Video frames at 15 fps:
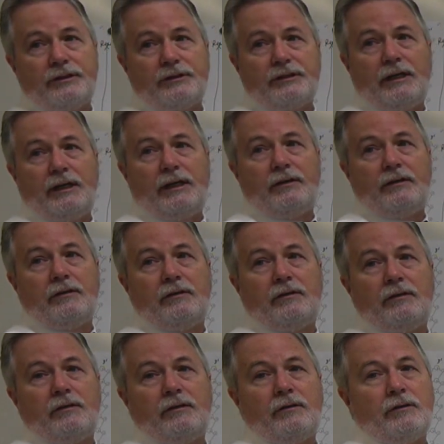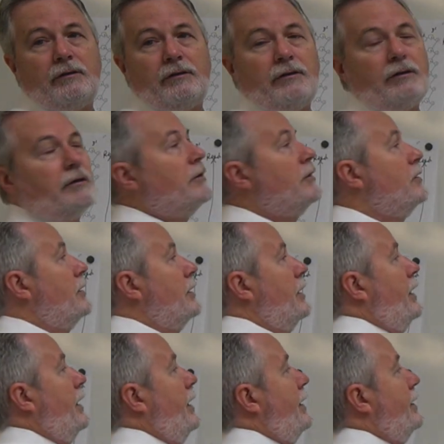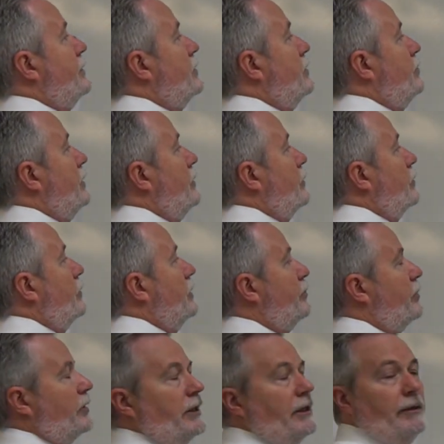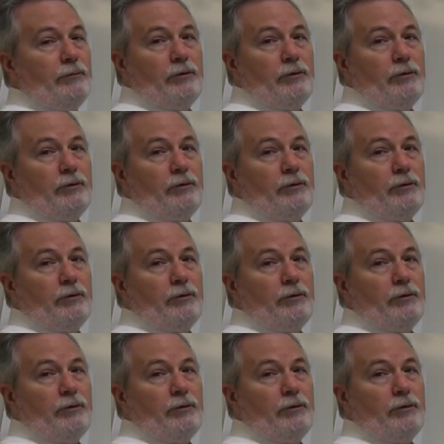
side? Has to be 3',